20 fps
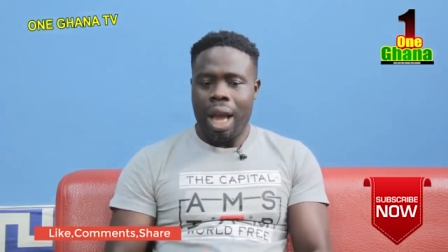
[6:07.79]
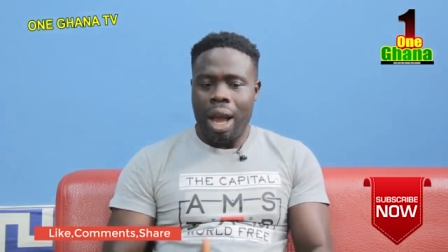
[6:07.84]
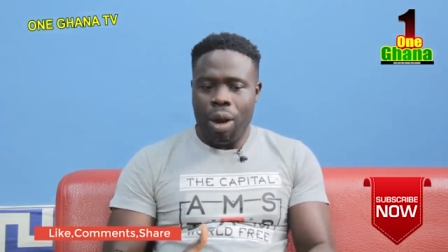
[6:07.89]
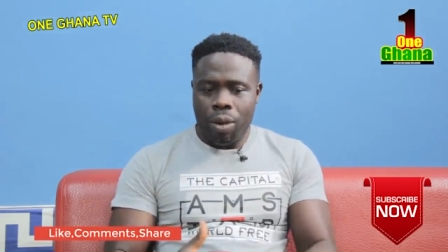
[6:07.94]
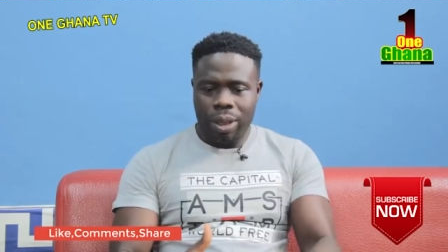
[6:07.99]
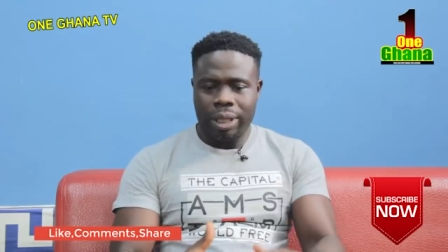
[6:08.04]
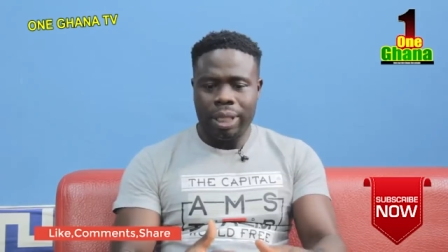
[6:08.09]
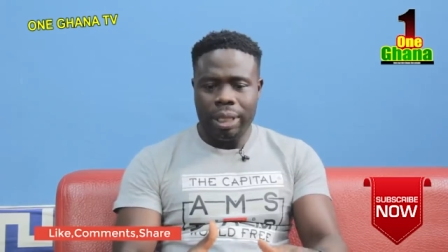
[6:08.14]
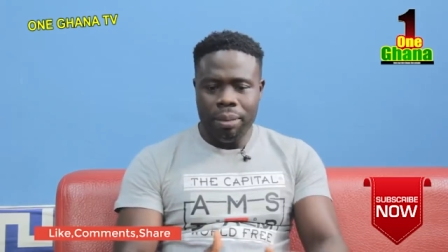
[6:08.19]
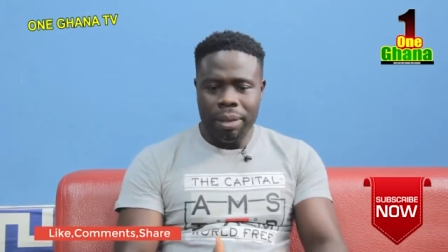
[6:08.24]
I
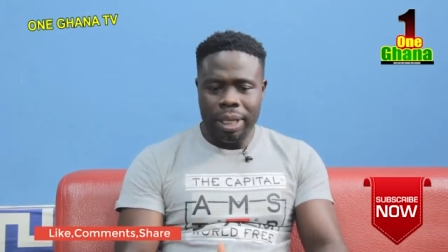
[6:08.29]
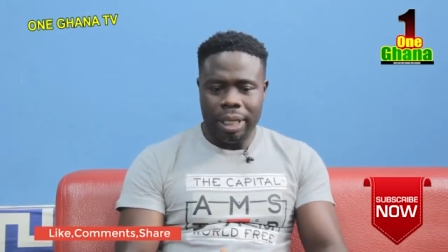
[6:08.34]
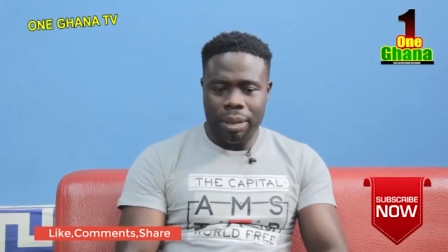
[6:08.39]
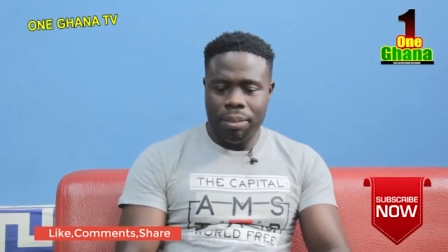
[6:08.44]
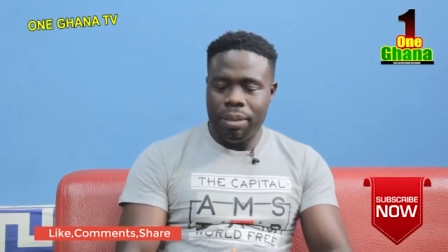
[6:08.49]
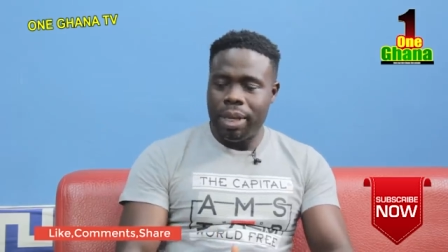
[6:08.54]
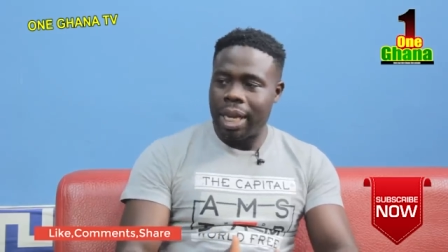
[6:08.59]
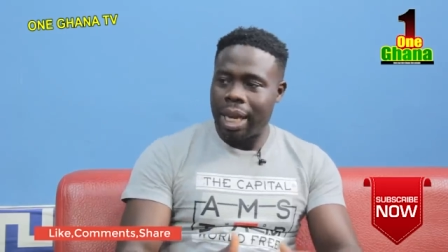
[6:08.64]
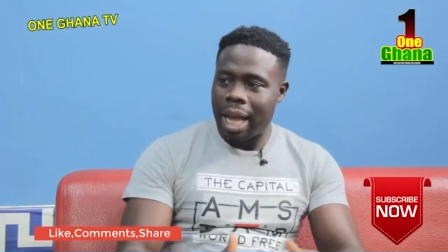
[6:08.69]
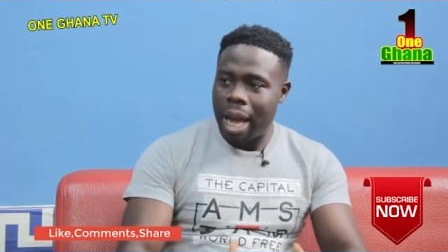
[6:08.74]
was say me
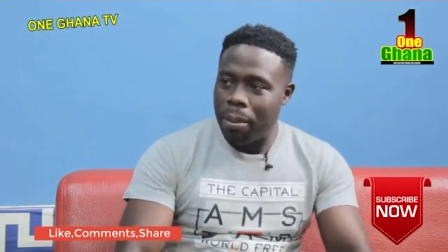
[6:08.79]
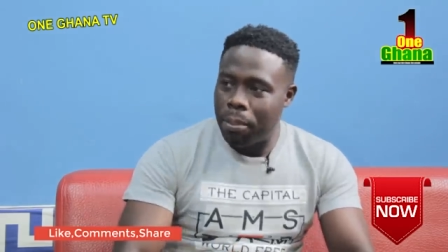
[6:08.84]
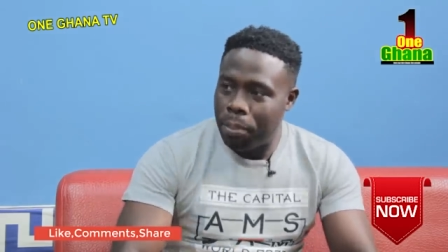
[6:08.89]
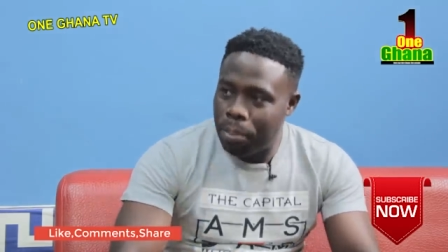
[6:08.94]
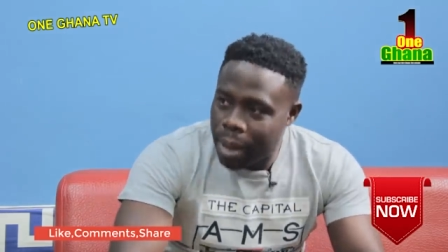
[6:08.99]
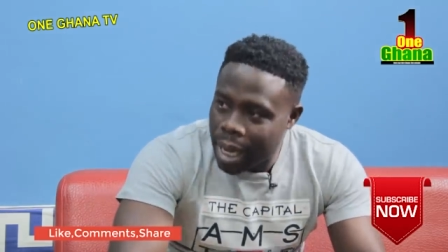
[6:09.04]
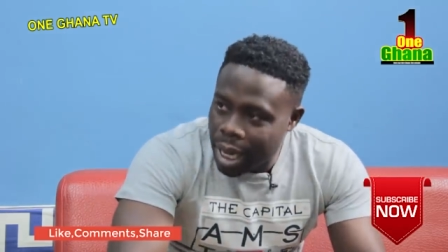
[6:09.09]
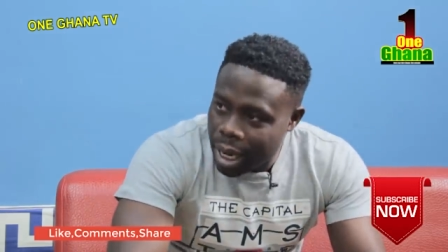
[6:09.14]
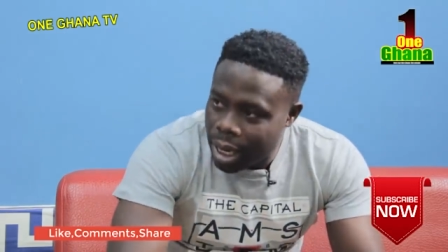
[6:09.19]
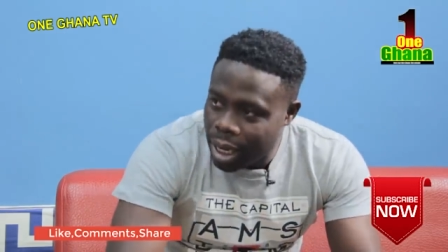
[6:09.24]
timi
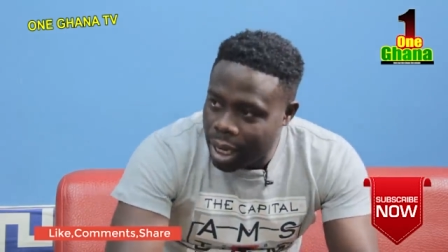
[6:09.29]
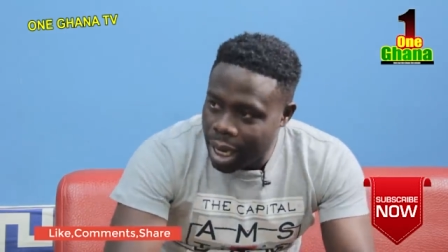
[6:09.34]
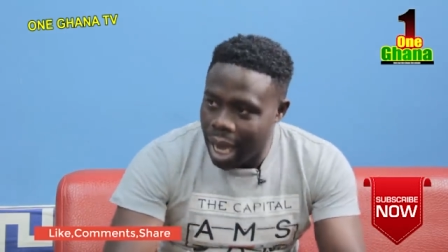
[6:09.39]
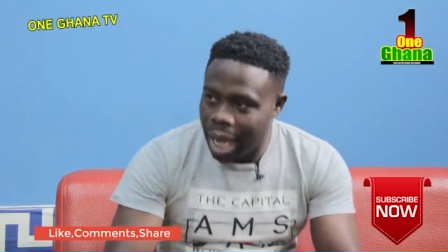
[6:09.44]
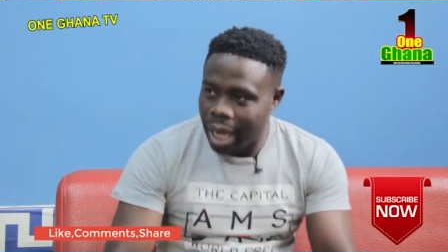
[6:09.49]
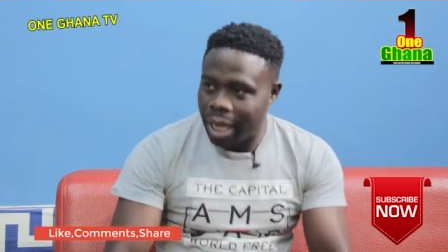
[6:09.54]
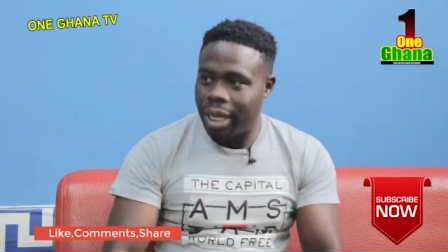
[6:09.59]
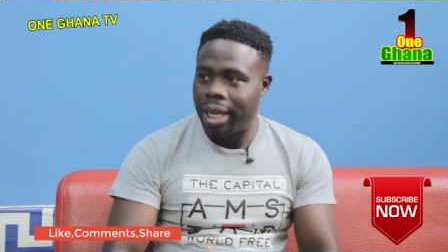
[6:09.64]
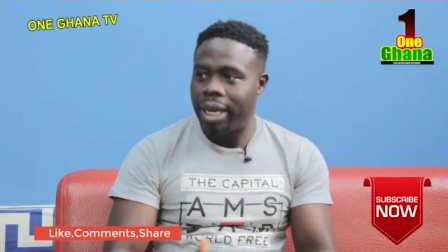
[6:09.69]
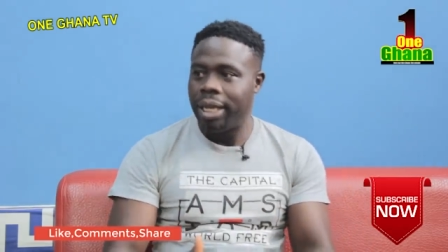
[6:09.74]
campaigning
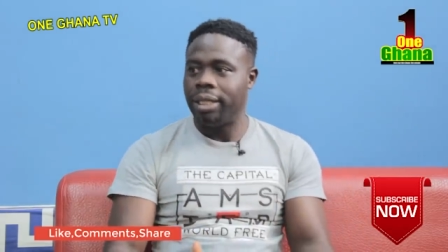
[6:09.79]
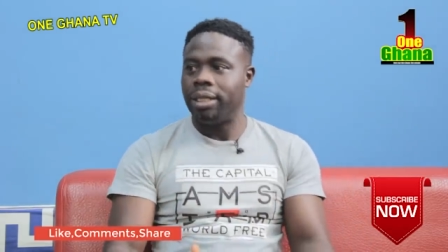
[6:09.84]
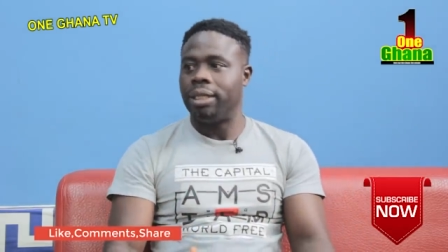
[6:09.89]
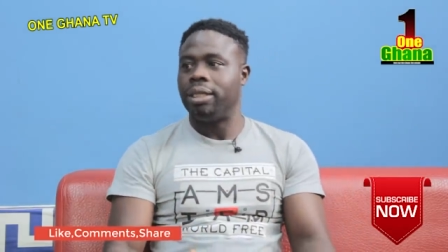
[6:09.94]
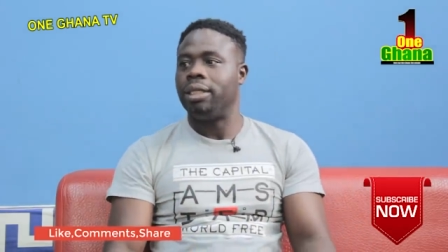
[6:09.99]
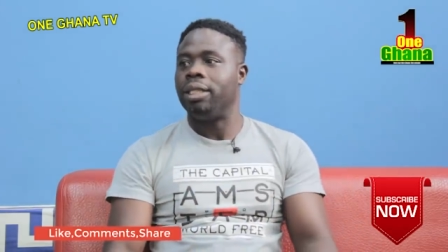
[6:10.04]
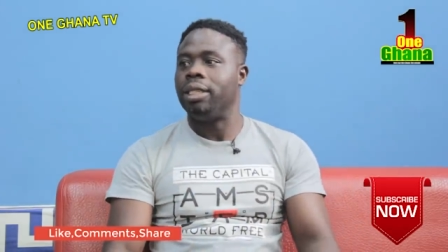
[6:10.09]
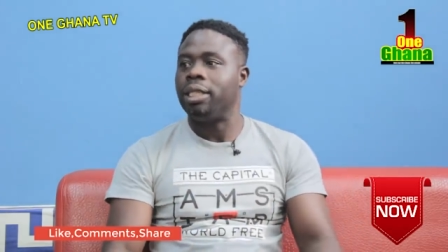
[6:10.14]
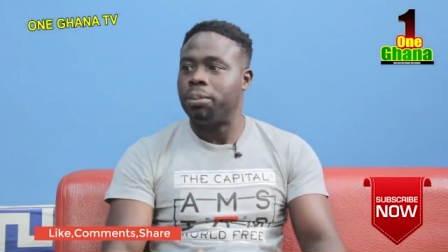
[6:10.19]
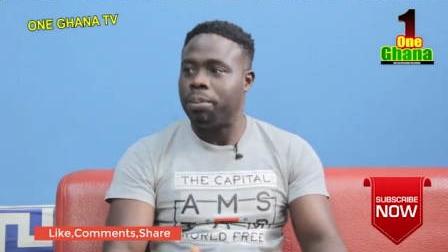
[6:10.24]

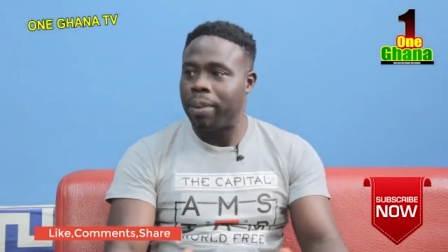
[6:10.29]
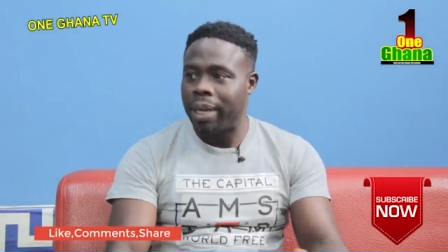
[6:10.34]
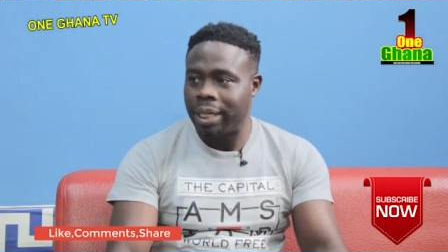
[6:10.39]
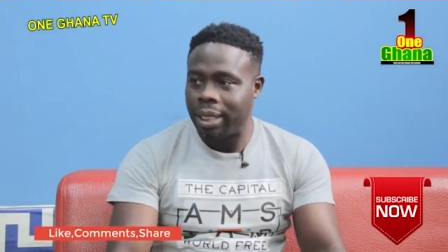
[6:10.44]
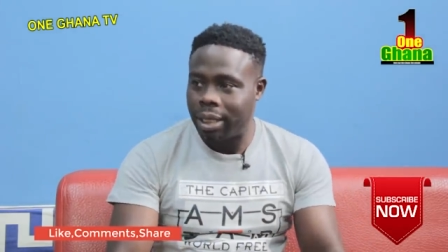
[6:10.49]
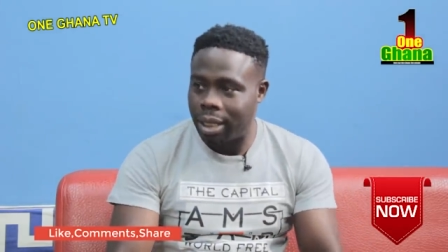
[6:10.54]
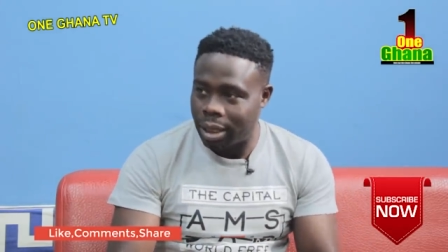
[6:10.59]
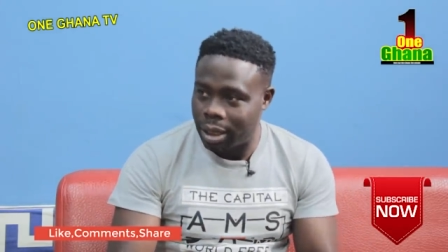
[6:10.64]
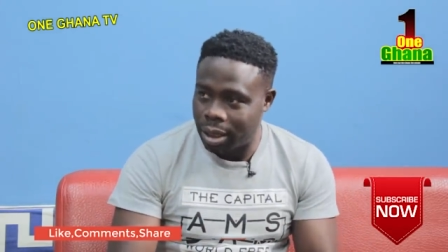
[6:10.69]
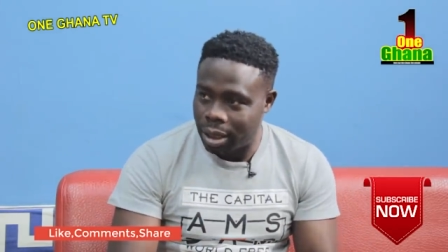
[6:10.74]
against these
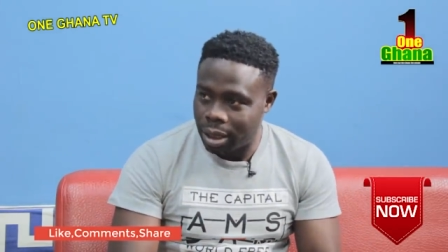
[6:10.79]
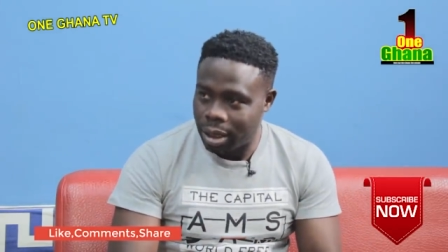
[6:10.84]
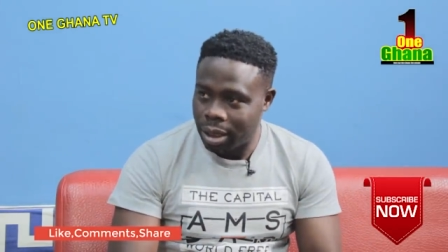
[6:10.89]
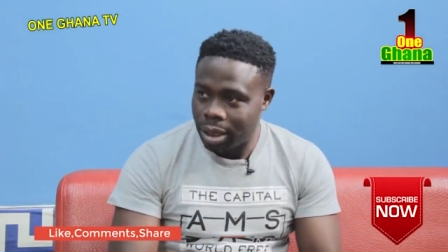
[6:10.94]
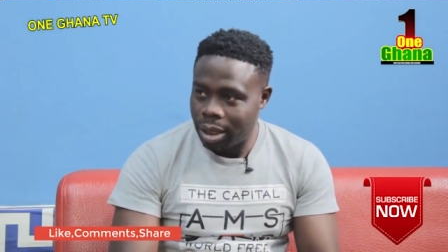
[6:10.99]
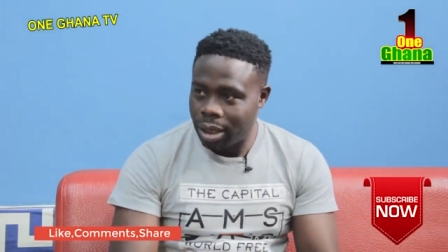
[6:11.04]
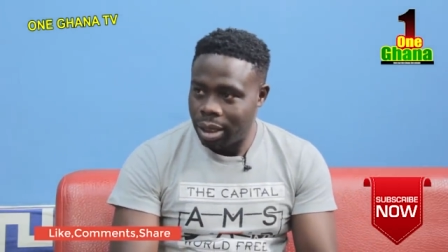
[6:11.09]
pastors